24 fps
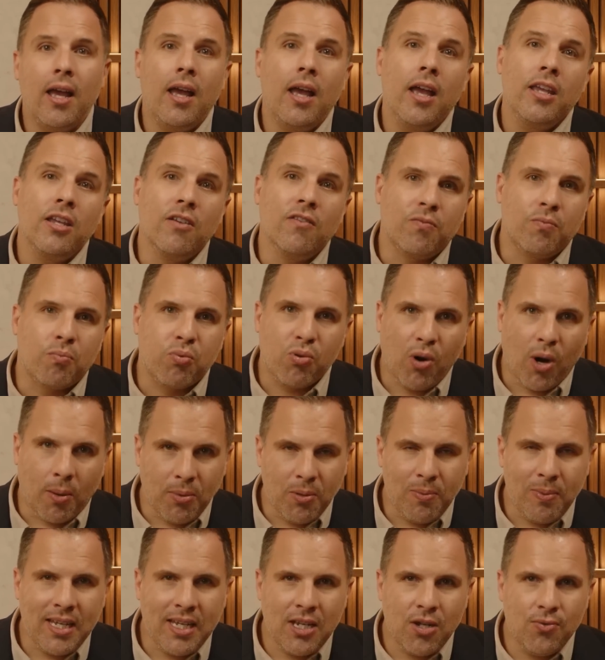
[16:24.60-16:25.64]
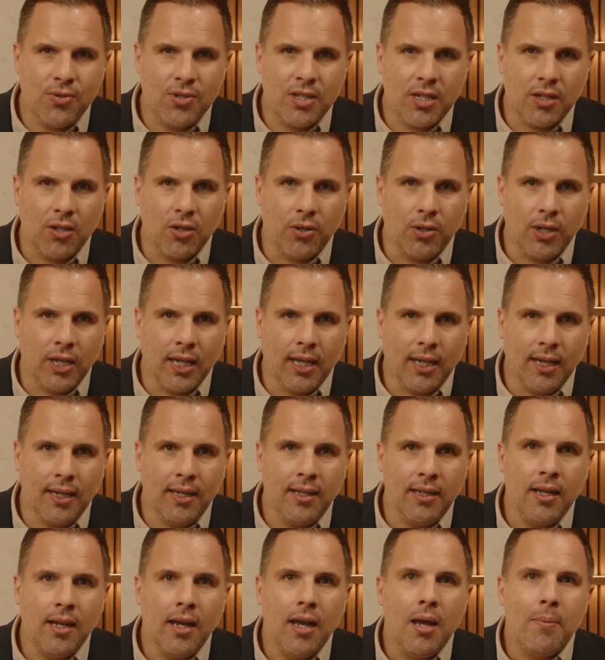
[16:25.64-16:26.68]
You've probably used it
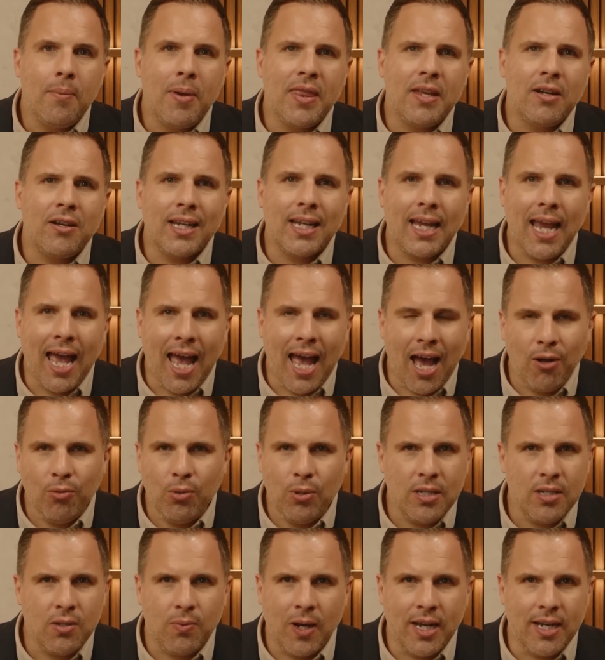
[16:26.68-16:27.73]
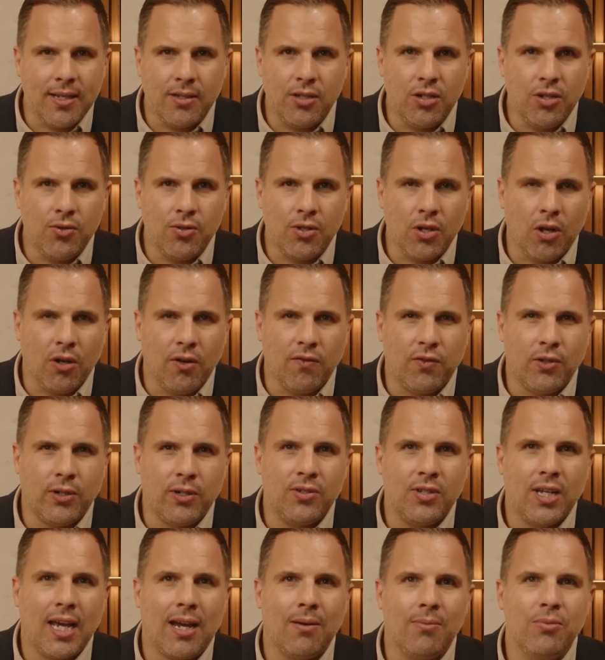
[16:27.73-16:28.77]
cooking, but there are countless ways to use olive oil
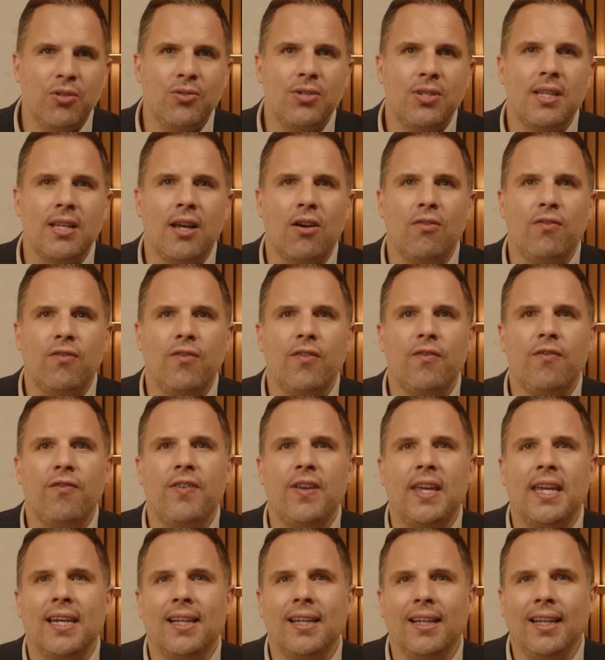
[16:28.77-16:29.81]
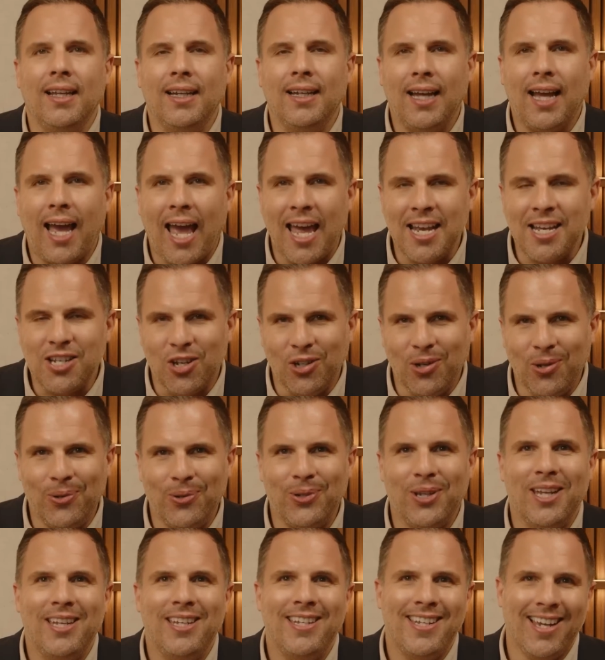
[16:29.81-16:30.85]
to help yourself feel and
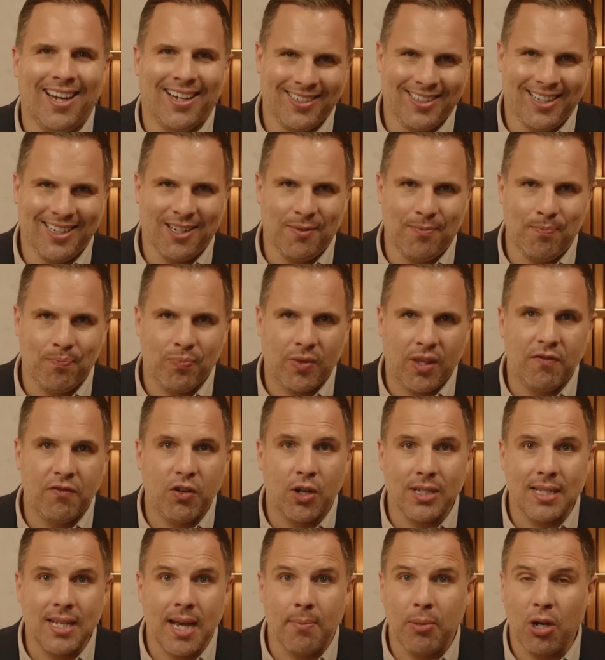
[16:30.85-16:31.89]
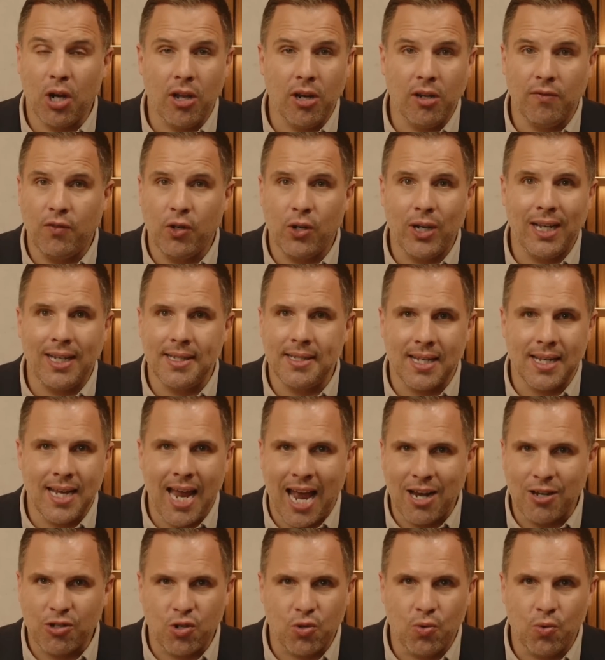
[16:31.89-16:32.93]
look younger. For example, olive oil is a
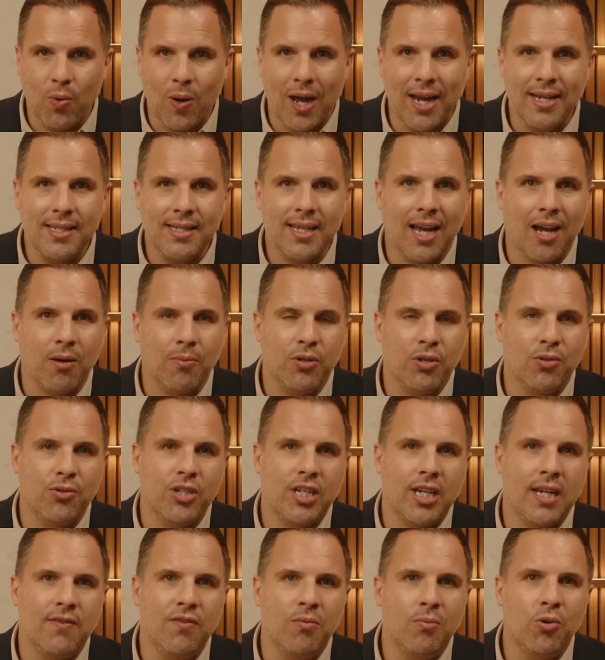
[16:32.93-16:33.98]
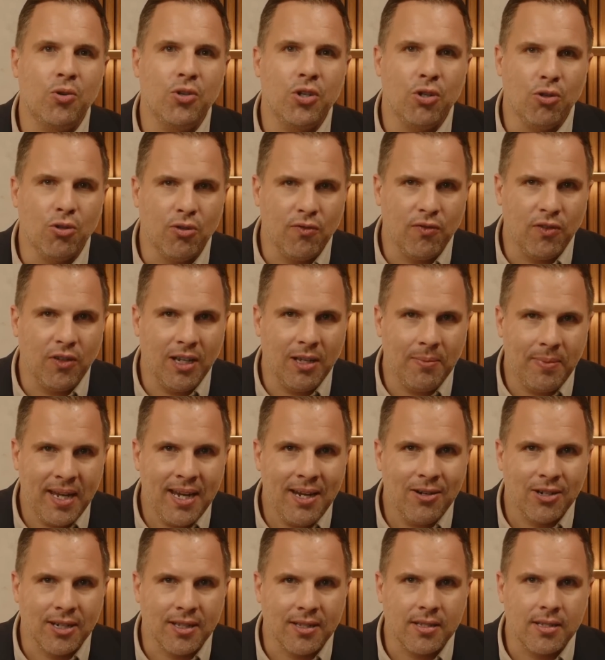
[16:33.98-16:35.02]
natural way to help you achieve a more youthful
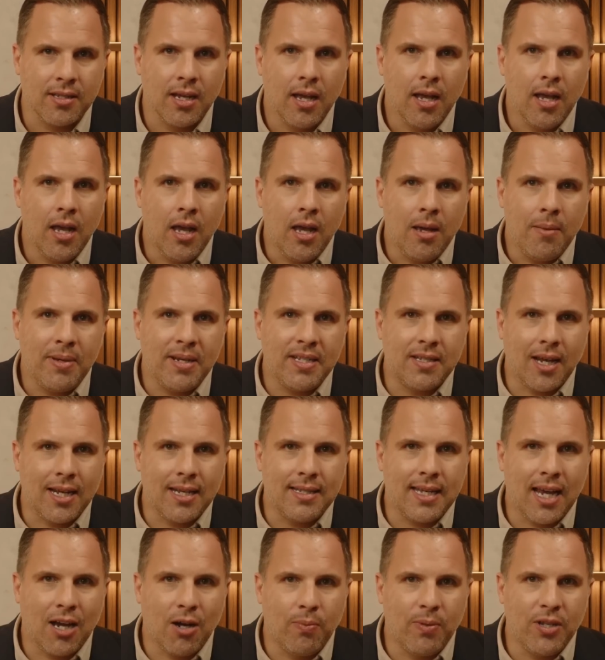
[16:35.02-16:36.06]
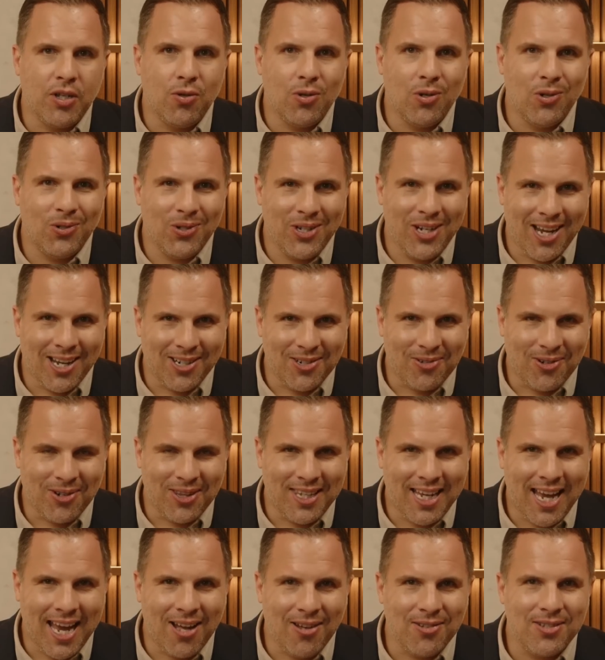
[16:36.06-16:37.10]
appearance. Besides helping you look younger on
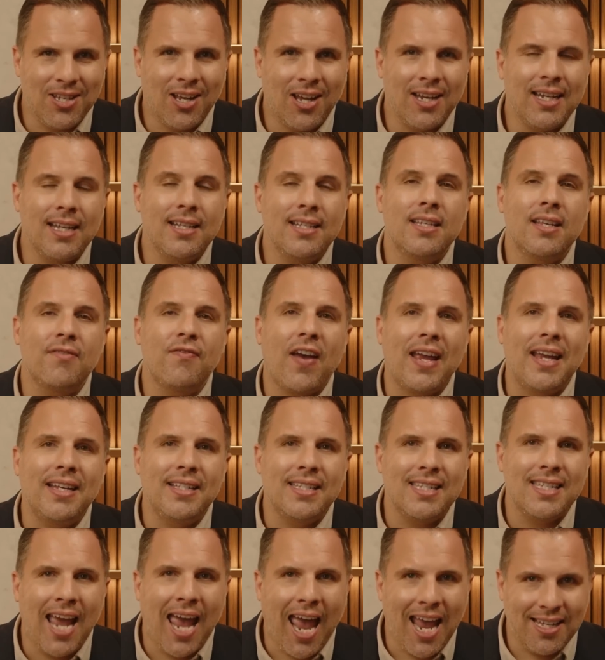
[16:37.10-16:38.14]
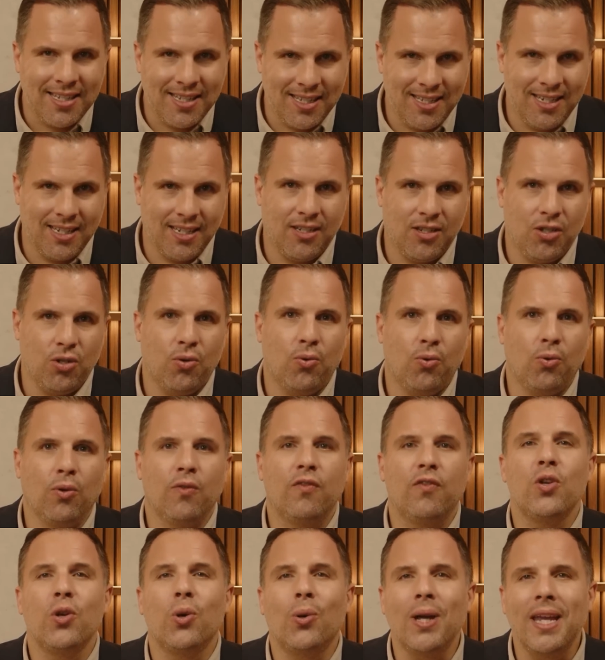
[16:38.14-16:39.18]
the outside, it's a fantastic tool
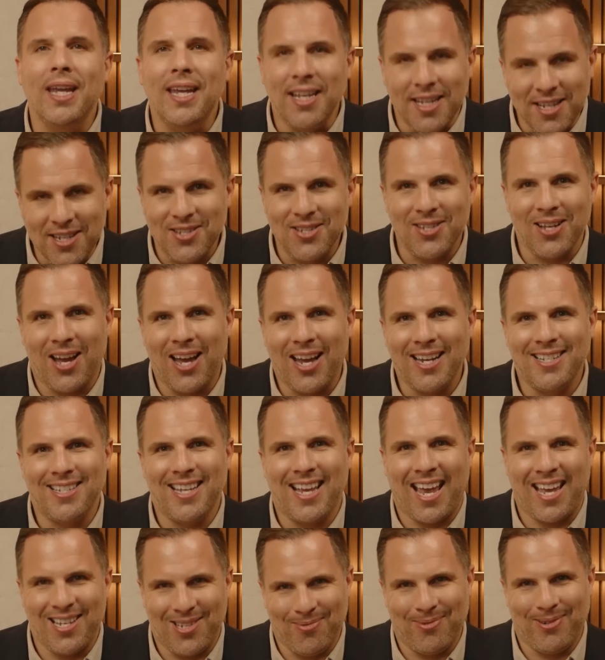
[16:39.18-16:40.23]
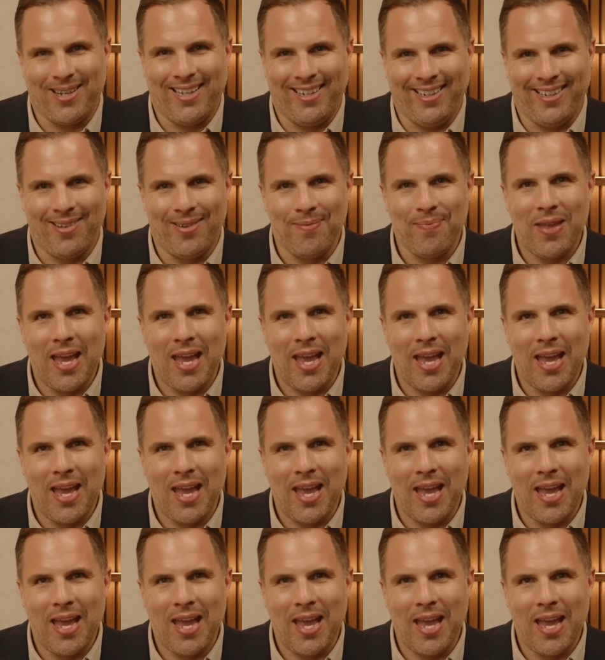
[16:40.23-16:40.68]
for your insides as well.